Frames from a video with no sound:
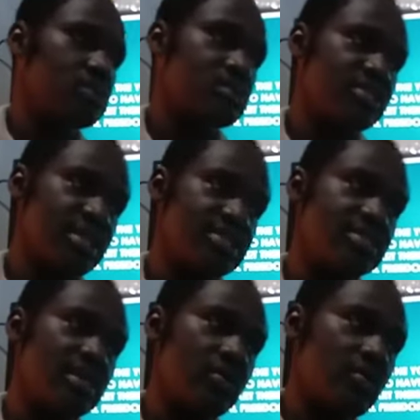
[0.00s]
start
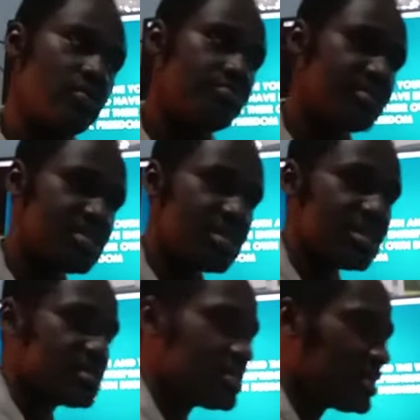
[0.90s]
their own
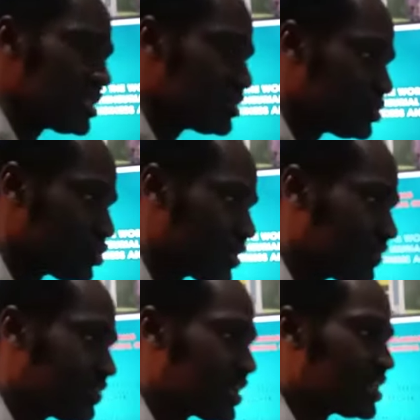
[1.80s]
business and enjoy
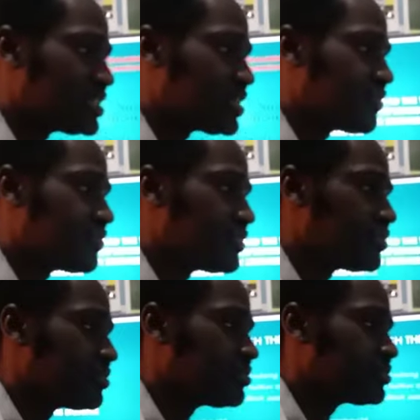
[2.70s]
financial
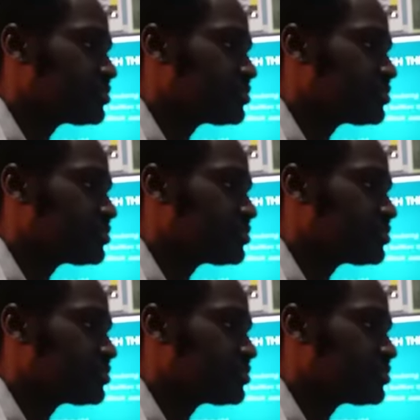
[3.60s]
freedom.